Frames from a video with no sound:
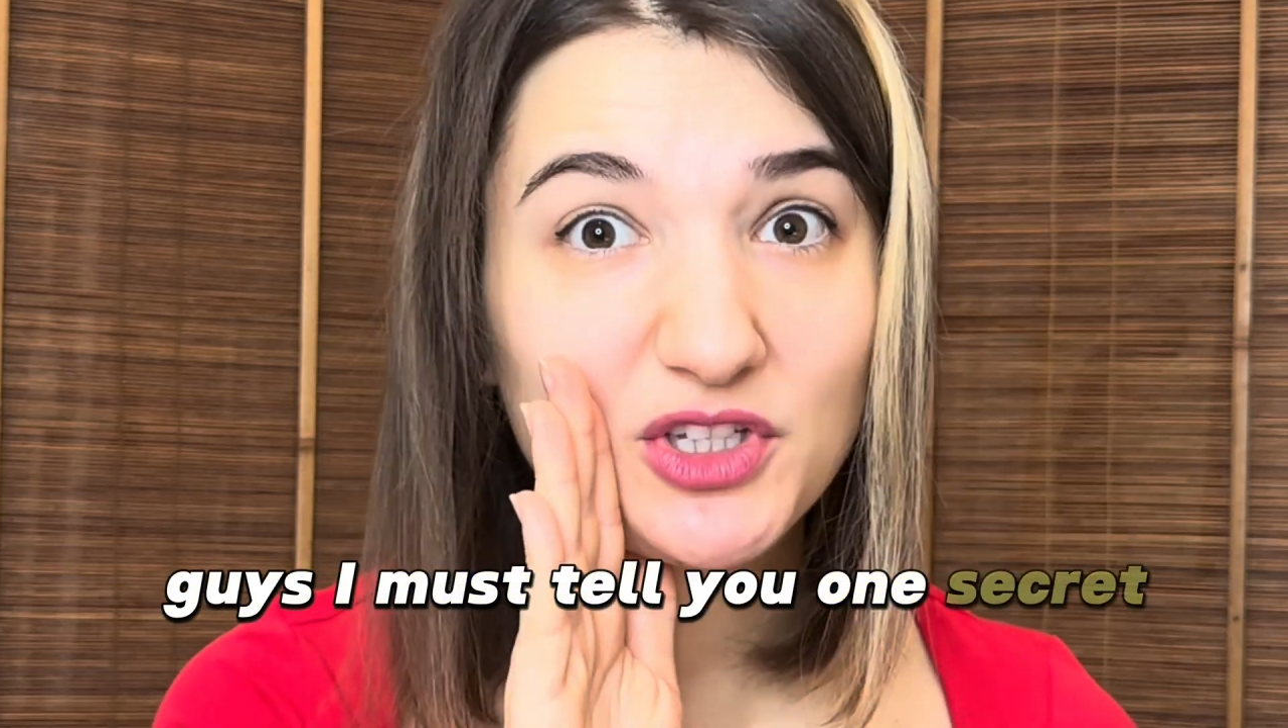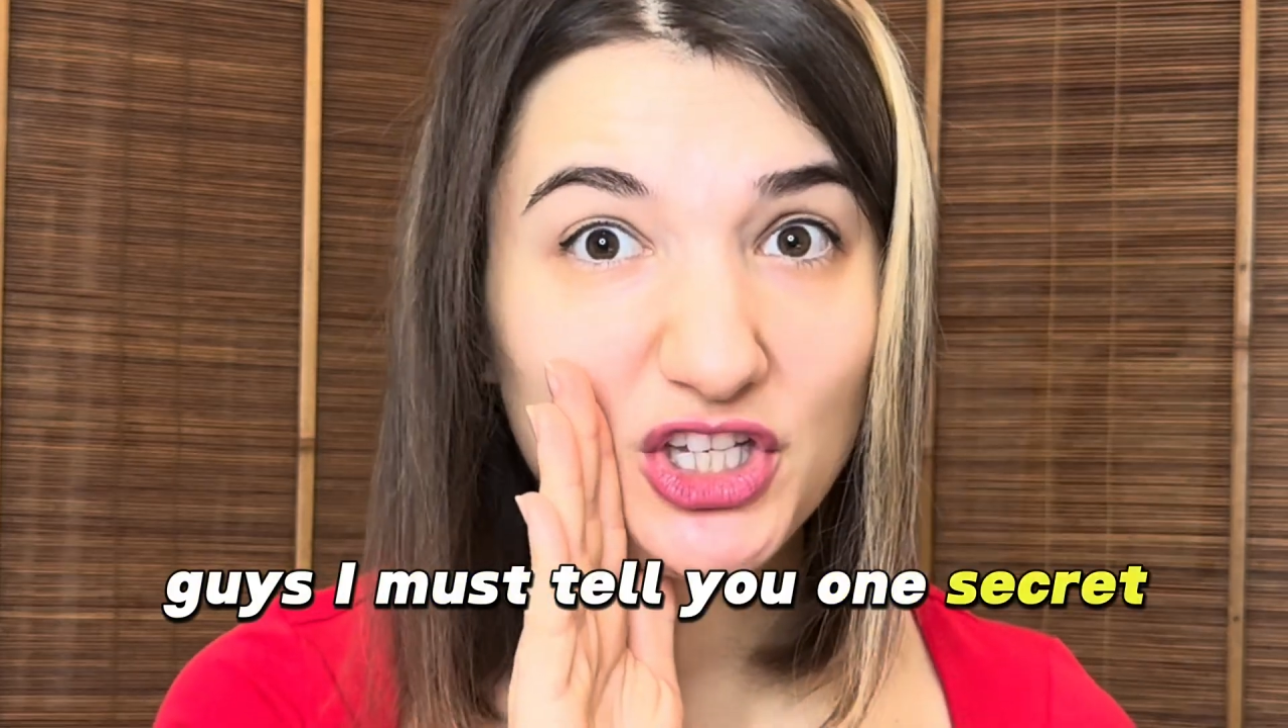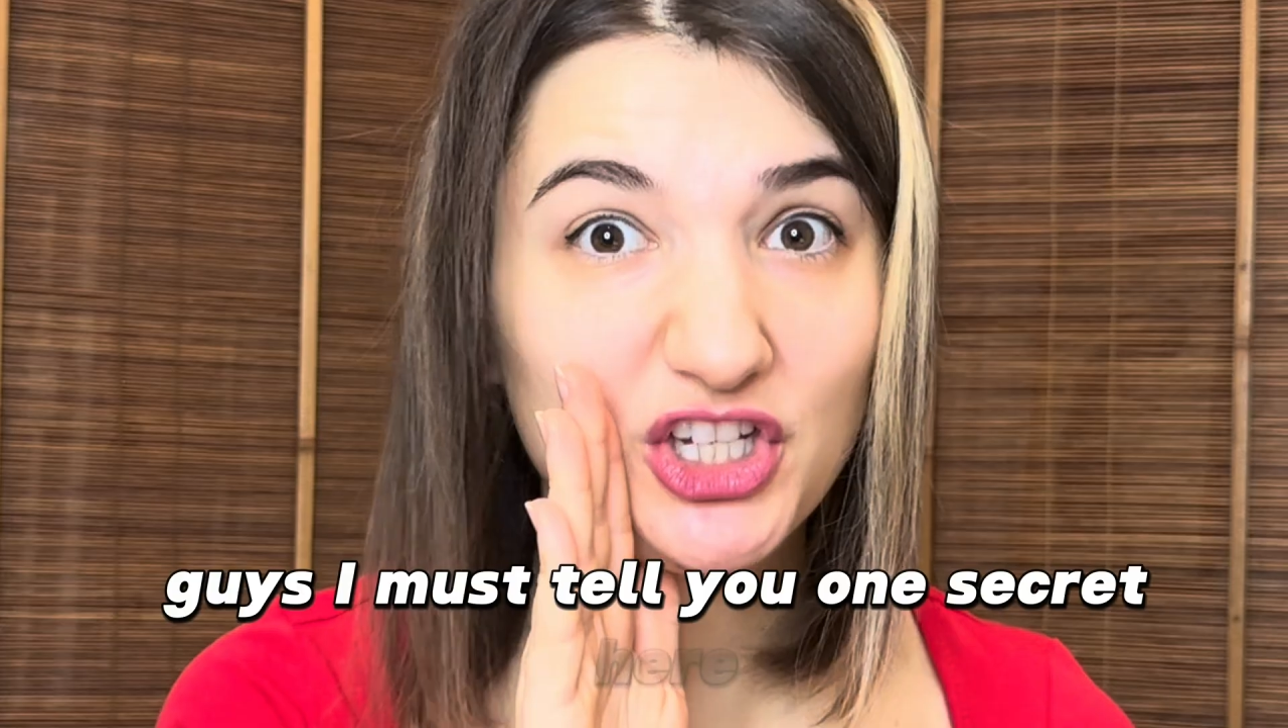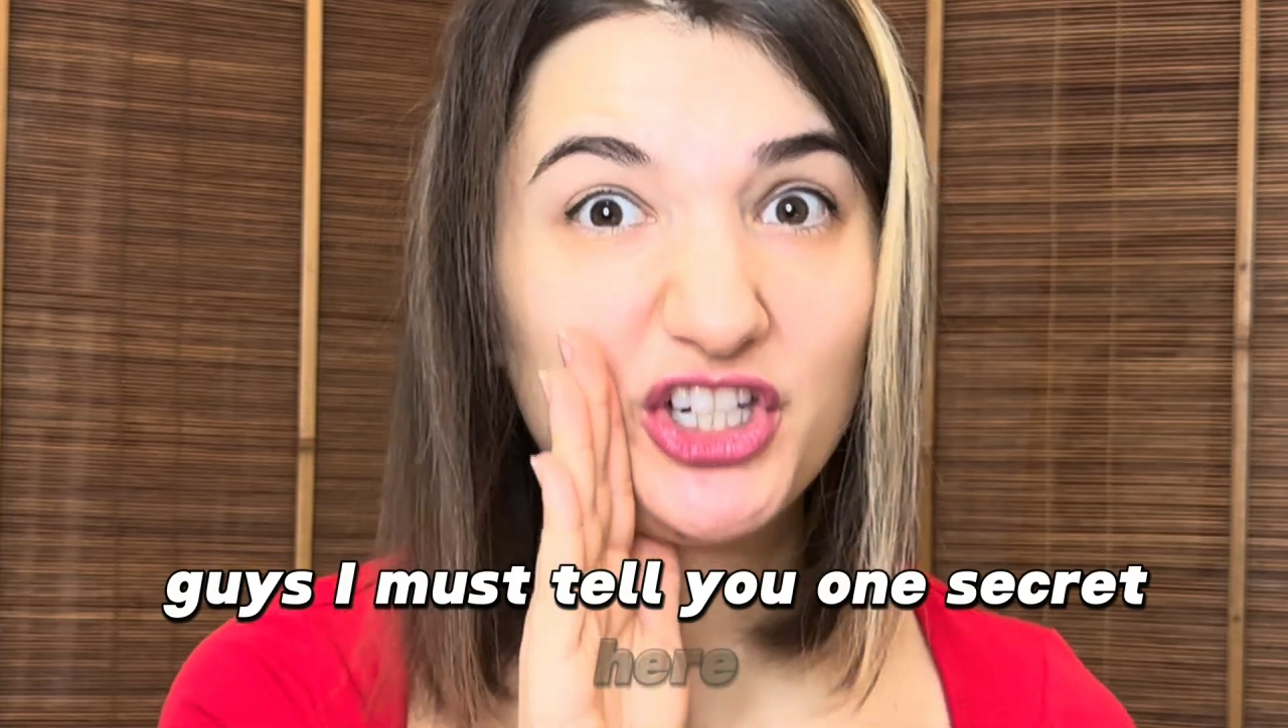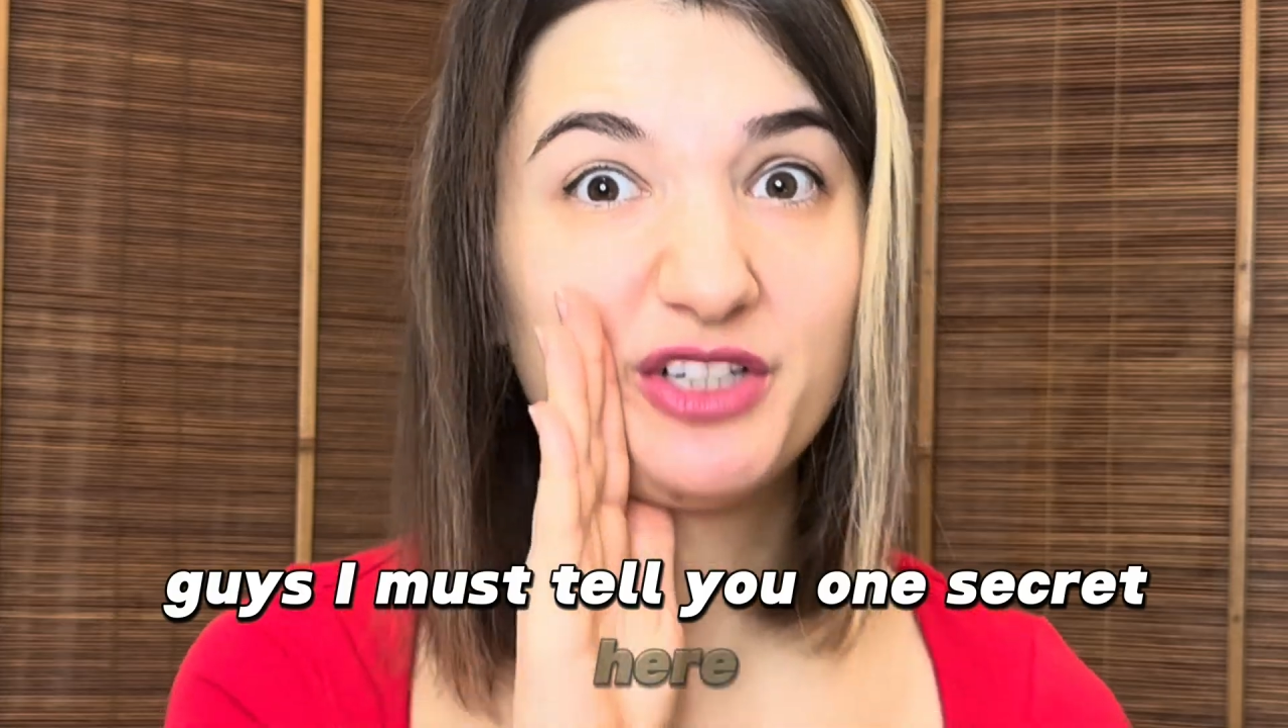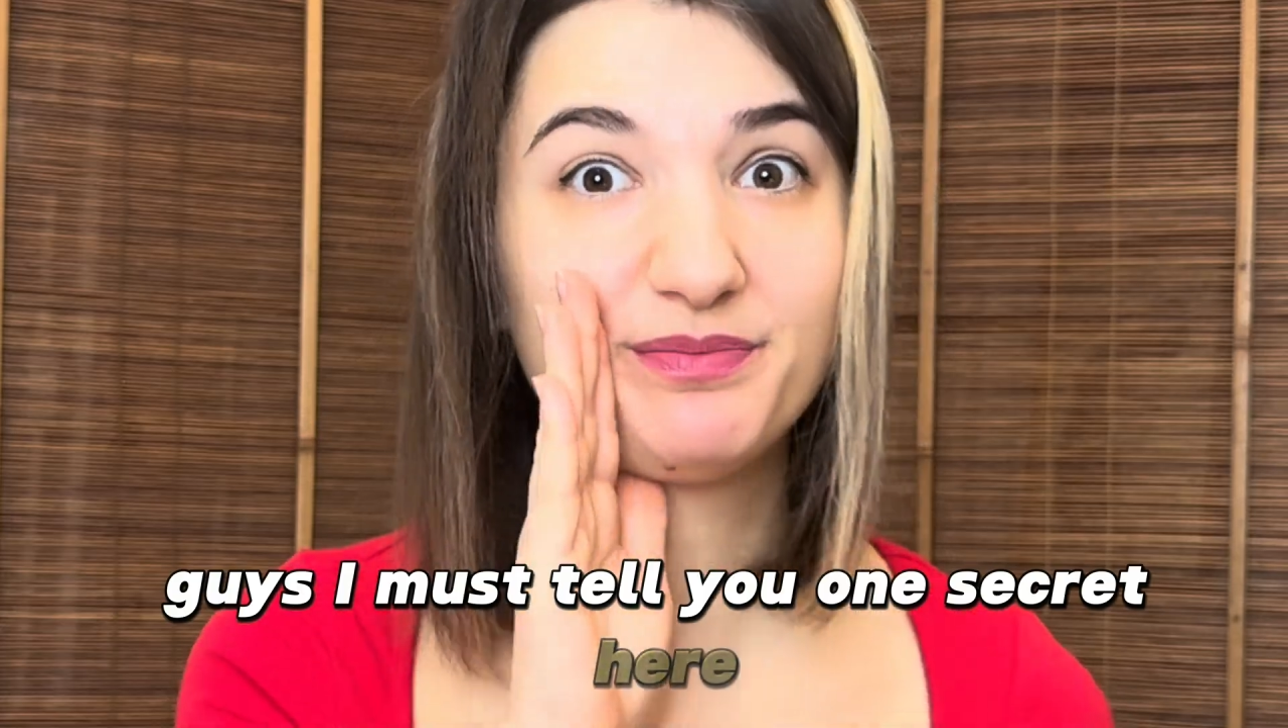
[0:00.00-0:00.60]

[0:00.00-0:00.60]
here.